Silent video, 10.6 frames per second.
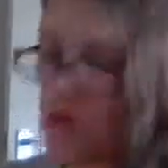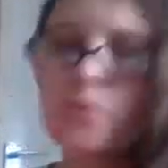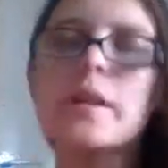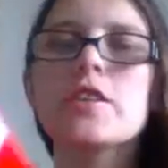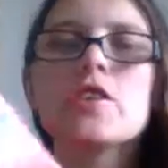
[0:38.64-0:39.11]

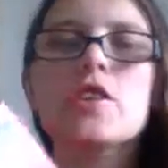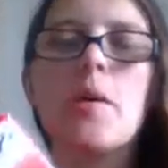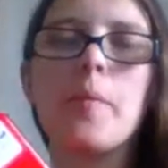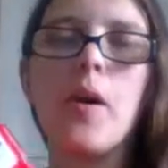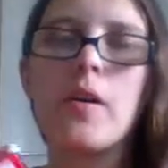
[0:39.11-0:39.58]
sweet
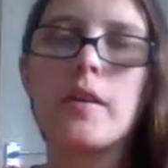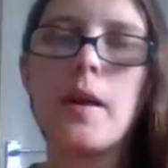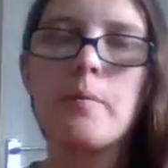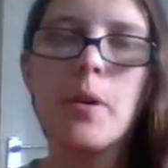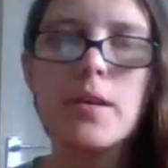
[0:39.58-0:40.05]
shop
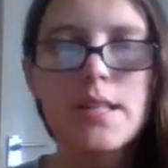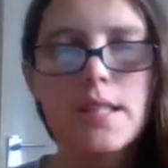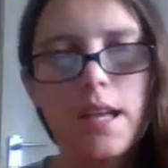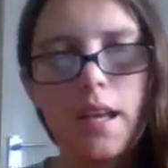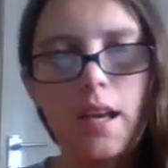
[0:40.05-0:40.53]

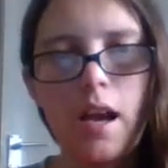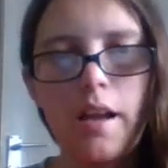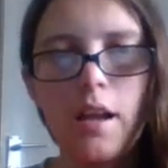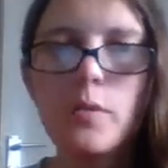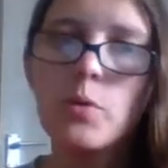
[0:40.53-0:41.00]
unboxing.
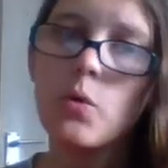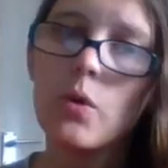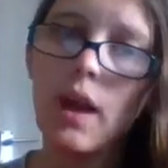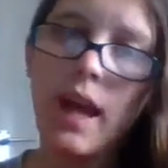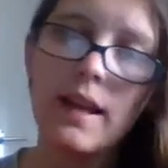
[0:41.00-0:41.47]
I hope you
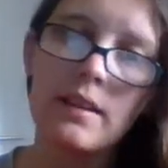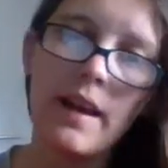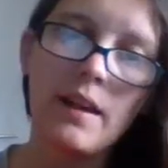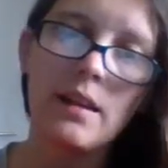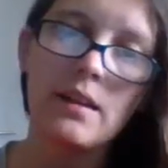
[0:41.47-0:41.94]
all had
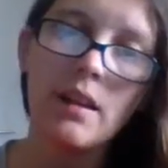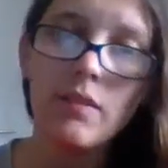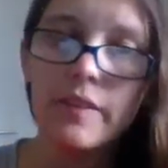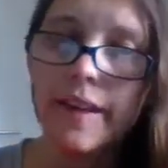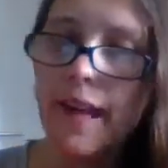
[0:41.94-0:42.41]
a
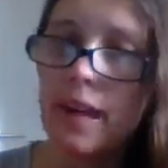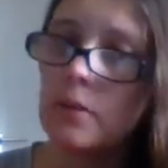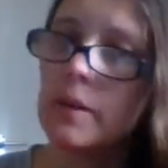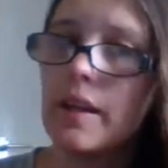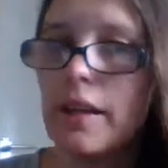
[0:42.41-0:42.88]
lovely
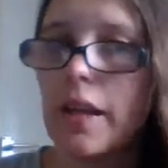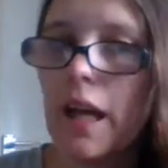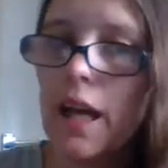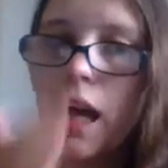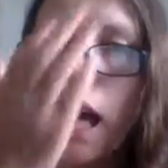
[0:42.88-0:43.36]
Halloween.
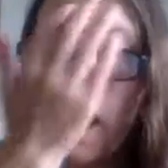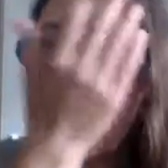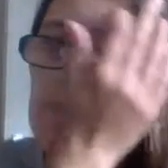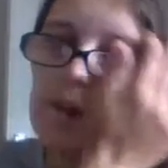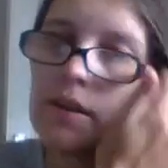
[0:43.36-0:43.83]

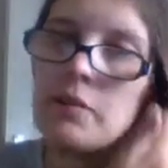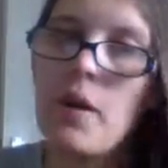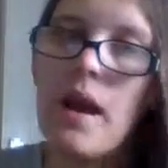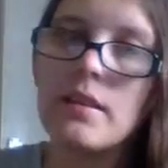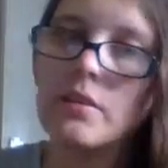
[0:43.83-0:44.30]
And if
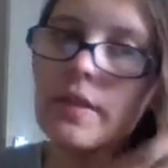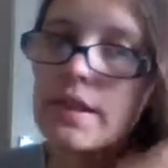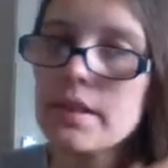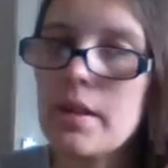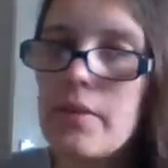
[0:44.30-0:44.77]
you hadn't
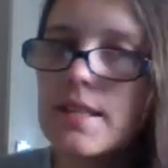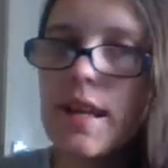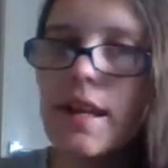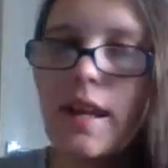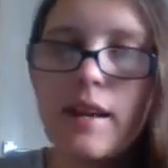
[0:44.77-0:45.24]
already noticed,
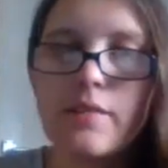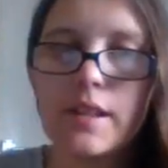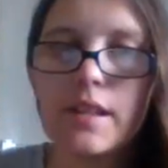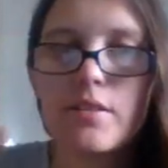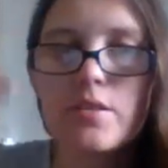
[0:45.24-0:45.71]
I have
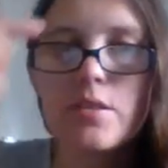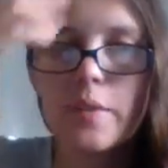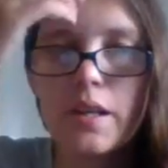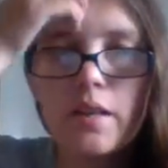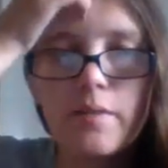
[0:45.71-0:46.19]
announced the
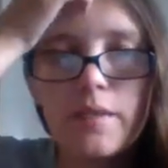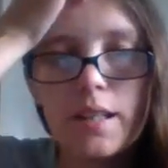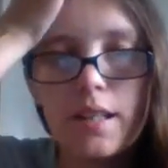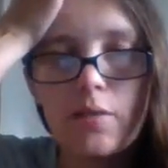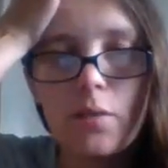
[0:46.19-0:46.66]
winner of the
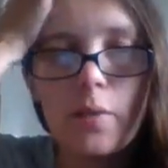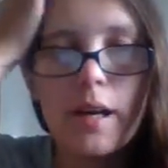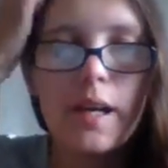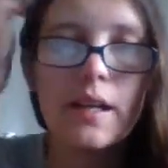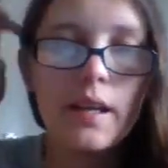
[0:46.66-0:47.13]

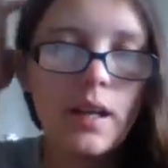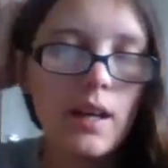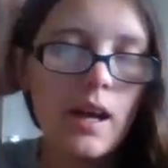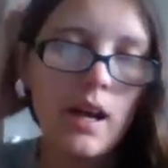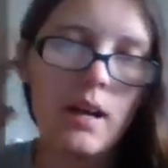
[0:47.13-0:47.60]
giveaway.
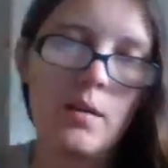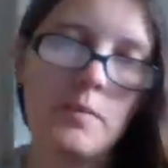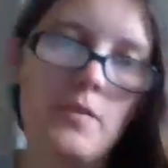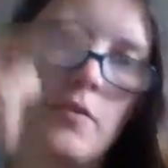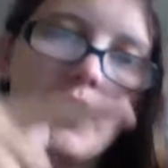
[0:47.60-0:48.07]

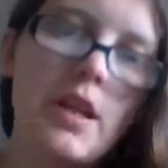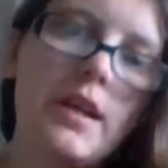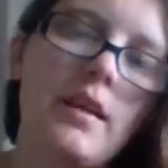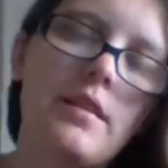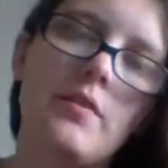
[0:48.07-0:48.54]
If you
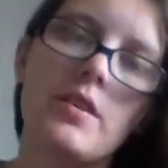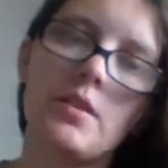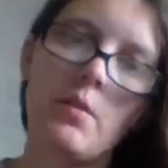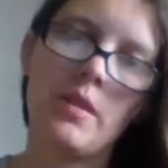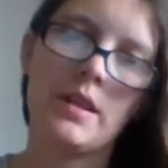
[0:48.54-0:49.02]
check out the
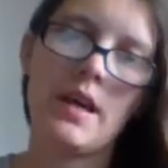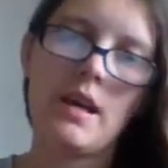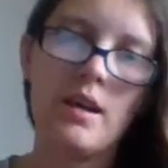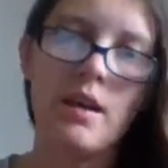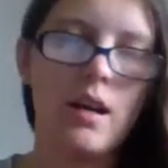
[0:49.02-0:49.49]
video on
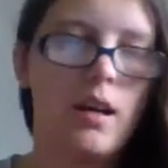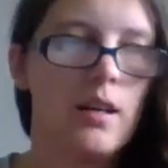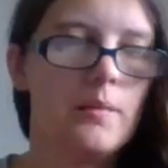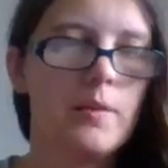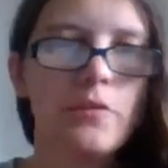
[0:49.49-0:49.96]
that.
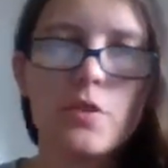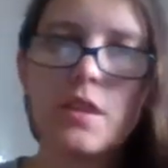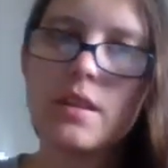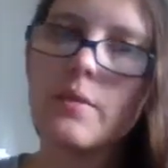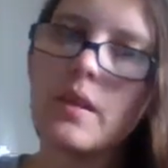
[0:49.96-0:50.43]

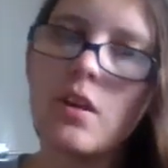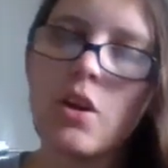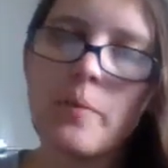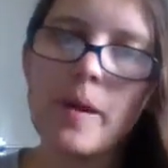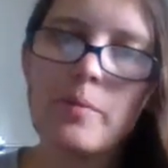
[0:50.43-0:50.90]
Unfortunately, there weren't a
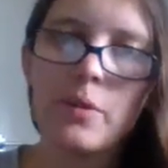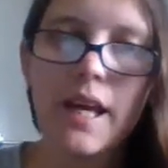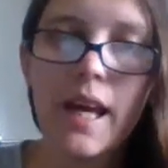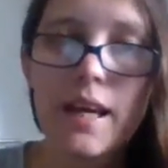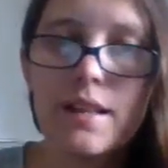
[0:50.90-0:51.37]
lot of people
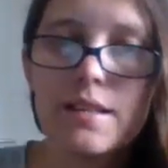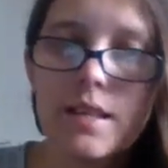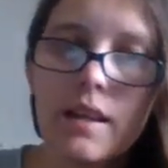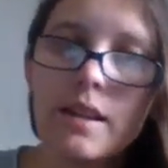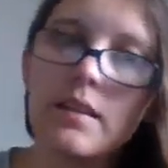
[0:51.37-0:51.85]
that
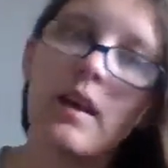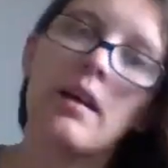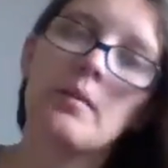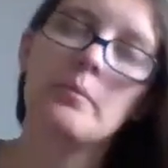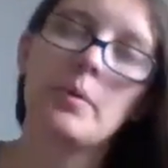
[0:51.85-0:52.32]
entered,
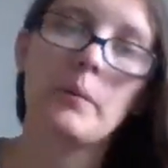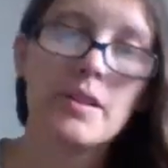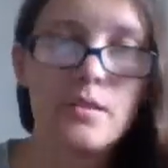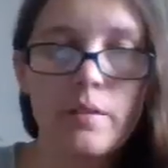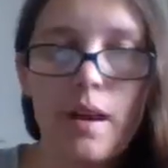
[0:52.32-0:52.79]
but
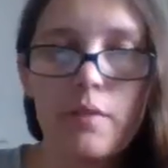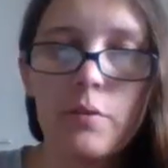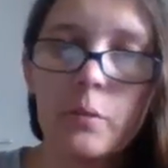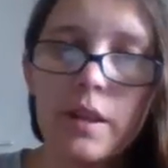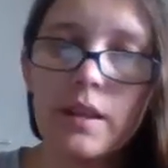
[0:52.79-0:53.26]
we do
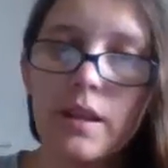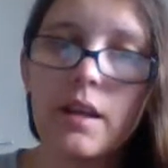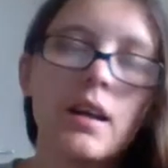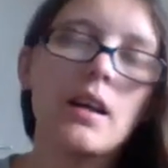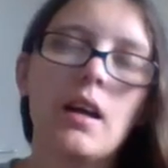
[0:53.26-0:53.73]
have a
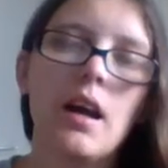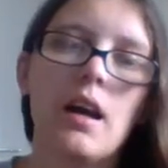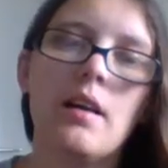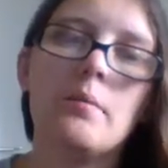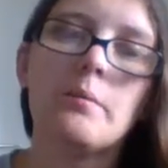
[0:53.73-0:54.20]
winner.
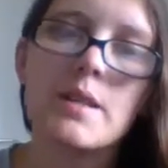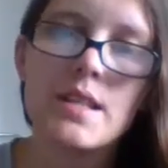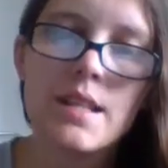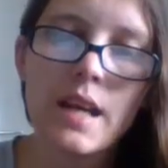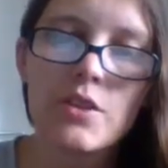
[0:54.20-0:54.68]
But
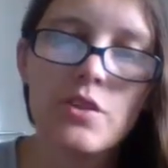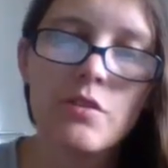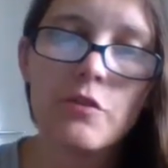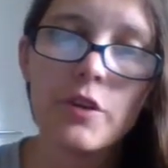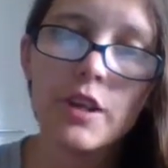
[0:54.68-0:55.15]
stay
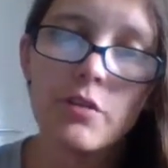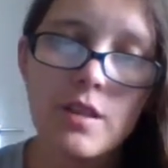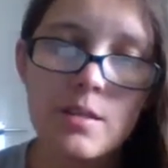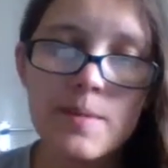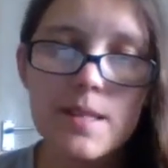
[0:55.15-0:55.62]
tuned for a
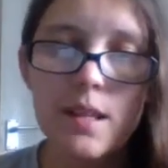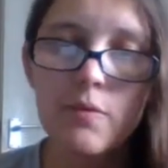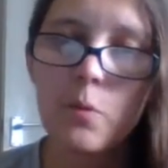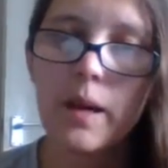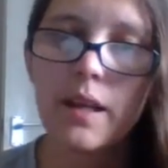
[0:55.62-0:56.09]
Christmas
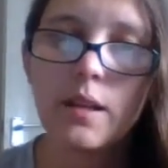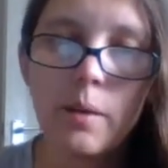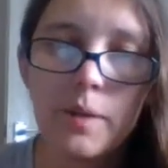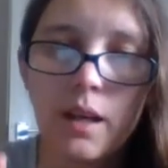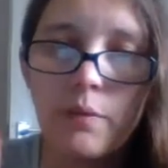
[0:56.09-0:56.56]
giveaway
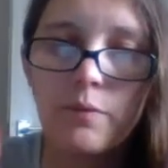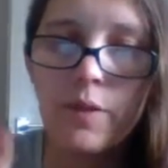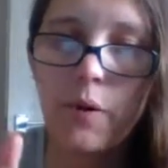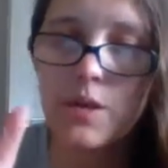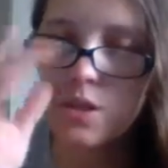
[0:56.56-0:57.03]
coming up
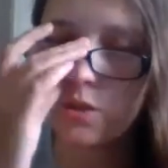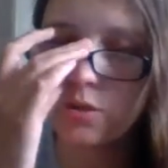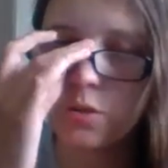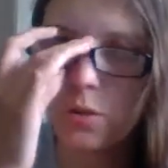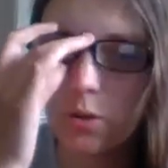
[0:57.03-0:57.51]
very
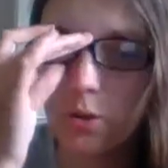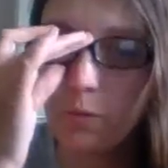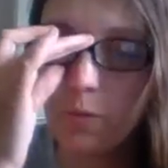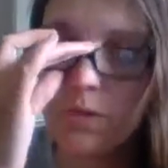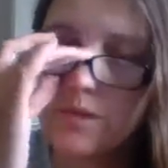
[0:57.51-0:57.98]
soon. You do
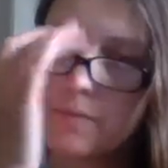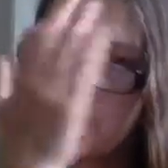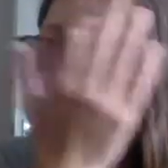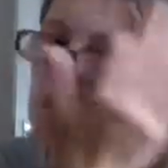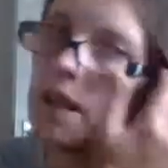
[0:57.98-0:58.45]
not want to
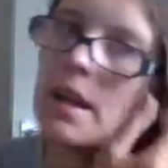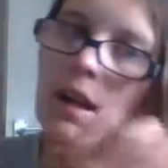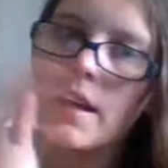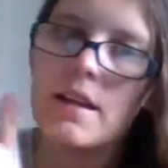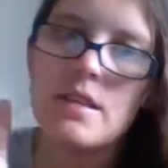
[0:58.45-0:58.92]
miss it.
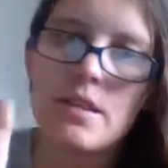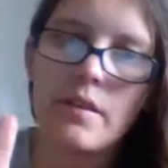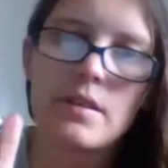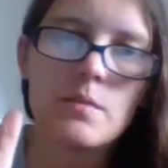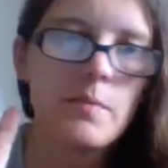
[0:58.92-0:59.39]
It is
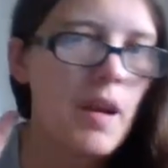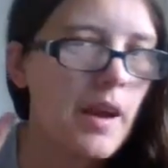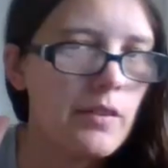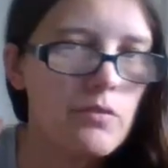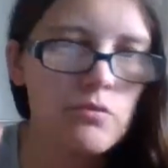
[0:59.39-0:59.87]
going to be
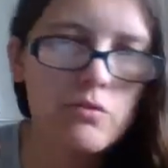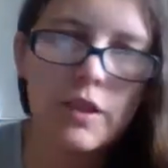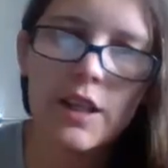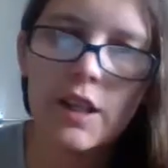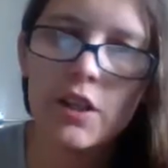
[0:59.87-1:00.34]
a
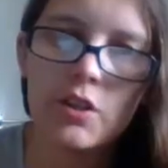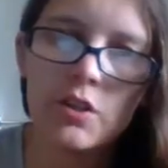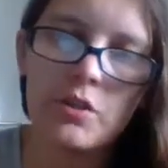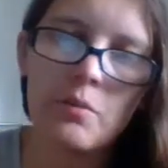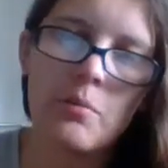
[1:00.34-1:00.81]
really
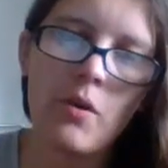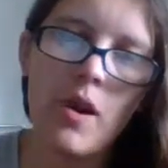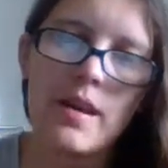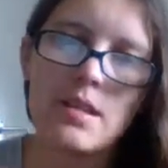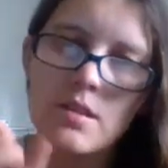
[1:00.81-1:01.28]
good
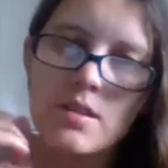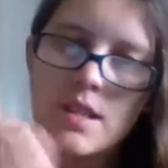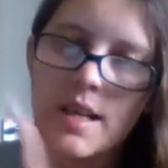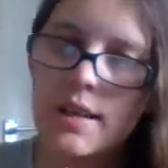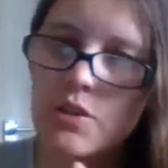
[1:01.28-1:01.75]
prize, so
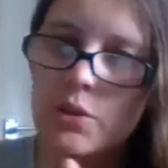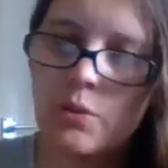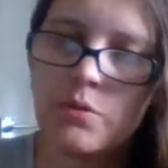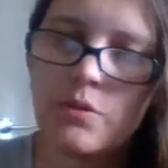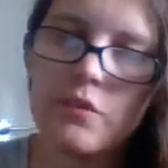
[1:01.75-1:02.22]
stay
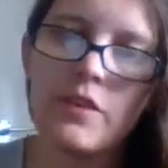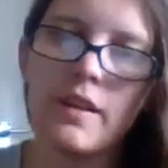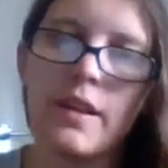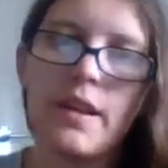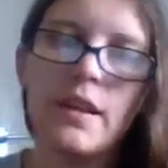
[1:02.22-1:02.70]
tuned
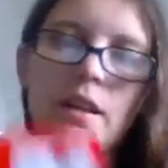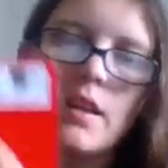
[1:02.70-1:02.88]
for that.